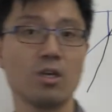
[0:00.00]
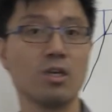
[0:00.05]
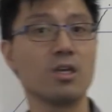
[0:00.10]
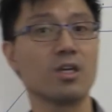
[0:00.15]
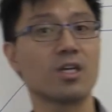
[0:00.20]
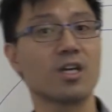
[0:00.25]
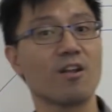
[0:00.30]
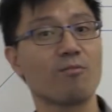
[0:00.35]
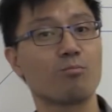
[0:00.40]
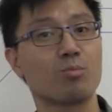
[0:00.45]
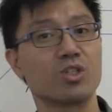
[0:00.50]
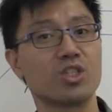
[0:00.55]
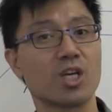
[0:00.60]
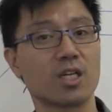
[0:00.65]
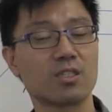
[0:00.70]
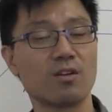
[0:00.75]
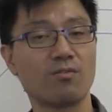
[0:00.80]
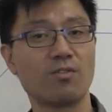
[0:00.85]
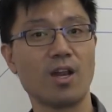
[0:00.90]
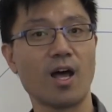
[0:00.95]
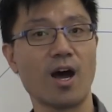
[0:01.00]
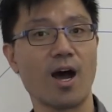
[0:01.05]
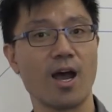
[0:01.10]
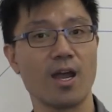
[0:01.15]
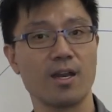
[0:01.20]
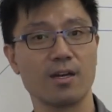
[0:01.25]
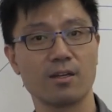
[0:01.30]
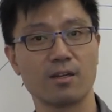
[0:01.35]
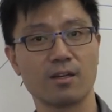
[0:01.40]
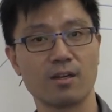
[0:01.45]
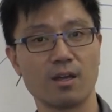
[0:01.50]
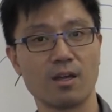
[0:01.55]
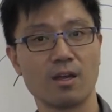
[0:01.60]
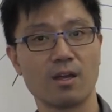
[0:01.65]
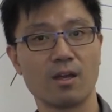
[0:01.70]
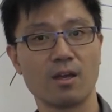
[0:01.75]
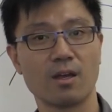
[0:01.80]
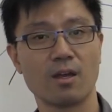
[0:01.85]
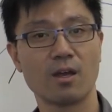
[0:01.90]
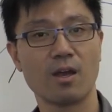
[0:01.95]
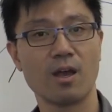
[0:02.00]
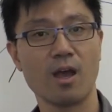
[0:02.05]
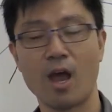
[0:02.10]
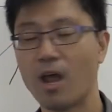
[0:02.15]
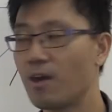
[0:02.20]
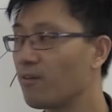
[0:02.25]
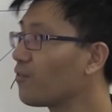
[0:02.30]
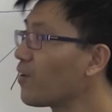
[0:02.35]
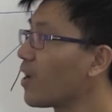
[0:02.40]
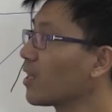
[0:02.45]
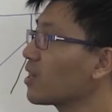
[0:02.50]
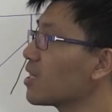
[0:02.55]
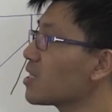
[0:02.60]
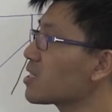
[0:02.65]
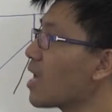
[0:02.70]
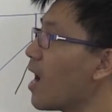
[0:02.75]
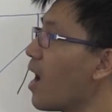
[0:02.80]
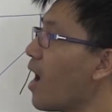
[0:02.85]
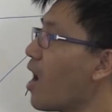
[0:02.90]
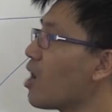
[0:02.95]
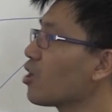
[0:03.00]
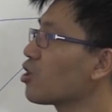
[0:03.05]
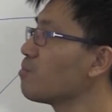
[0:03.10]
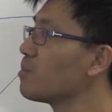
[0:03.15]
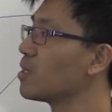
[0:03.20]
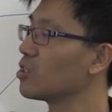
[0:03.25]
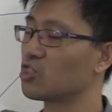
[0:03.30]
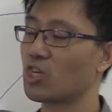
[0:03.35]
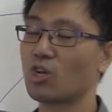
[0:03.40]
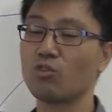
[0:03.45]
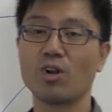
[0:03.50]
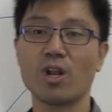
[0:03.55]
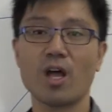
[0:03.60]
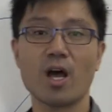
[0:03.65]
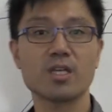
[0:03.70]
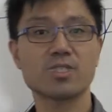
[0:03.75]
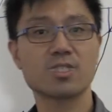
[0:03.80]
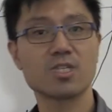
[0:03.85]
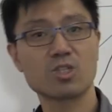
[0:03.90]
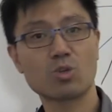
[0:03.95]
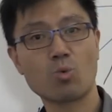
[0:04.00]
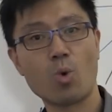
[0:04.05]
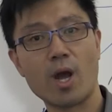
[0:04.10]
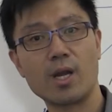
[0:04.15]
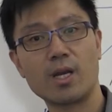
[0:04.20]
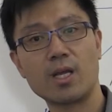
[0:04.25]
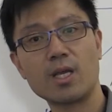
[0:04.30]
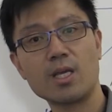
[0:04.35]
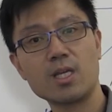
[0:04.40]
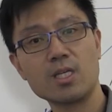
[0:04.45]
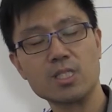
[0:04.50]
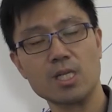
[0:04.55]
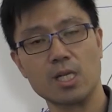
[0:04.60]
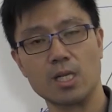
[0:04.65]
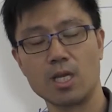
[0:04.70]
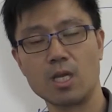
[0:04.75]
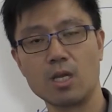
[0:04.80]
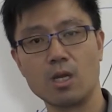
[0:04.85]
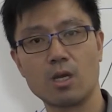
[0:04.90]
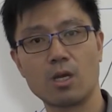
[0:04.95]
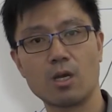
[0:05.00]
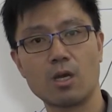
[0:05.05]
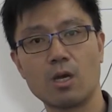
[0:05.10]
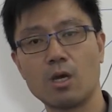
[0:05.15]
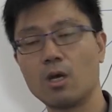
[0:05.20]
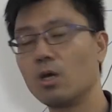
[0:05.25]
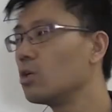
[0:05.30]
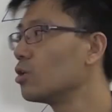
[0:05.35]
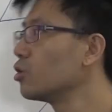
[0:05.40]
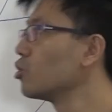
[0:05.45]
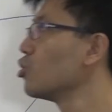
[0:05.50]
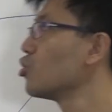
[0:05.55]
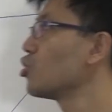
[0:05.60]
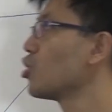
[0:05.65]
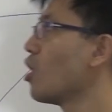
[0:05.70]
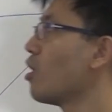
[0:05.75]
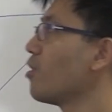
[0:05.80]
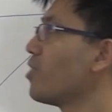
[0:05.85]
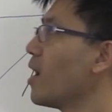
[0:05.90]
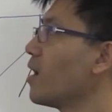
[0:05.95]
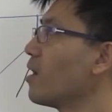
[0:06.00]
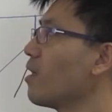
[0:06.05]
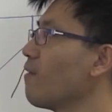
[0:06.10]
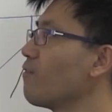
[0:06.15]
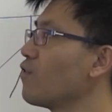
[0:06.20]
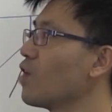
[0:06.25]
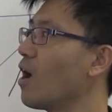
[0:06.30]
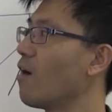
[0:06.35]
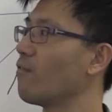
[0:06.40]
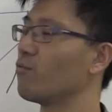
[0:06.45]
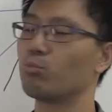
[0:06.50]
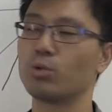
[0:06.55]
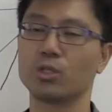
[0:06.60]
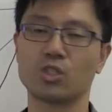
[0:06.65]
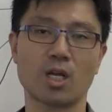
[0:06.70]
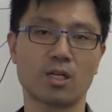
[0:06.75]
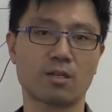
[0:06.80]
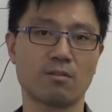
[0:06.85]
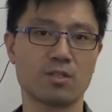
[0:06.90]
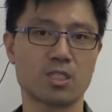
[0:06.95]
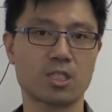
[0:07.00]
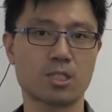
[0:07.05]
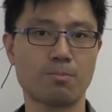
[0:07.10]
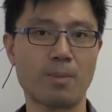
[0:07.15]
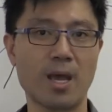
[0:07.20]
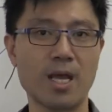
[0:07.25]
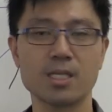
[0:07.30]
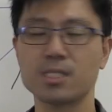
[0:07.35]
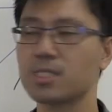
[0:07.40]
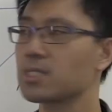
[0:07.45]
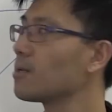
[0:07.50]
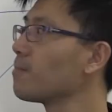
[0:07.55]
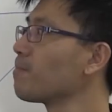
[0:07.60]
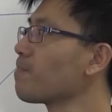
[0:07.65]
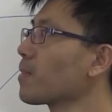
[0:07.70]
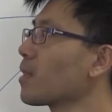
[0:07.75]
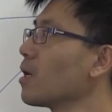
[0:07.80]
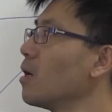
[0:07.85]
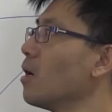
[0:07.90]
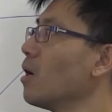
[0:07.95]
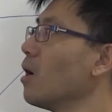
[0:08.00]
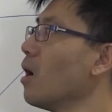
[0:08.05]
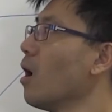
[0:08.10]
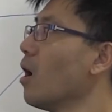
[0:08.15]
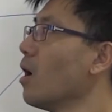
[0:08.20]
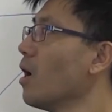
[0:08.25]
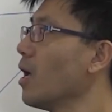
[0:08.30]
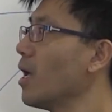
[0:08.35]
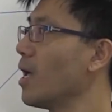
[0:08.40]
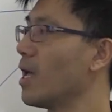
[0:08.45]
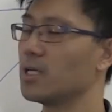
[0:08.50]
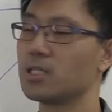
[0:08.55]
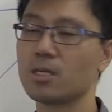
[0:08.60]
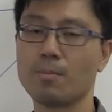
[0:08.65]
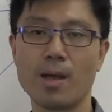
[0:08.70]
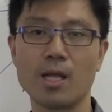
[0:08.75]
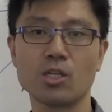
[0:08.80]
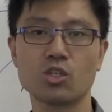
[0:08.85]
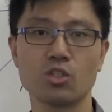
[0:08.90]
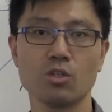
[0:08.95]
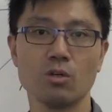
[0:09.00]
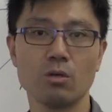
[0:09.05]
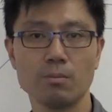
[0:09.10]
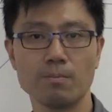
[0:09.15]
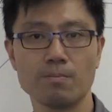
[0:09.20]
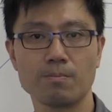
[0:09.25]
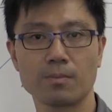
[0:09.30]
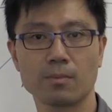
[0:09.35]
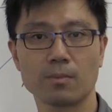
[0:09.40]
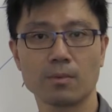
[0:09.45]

you get a projective line. And in fact, this argument generalizes quite easily to show that if you have projective space, n-dimensional,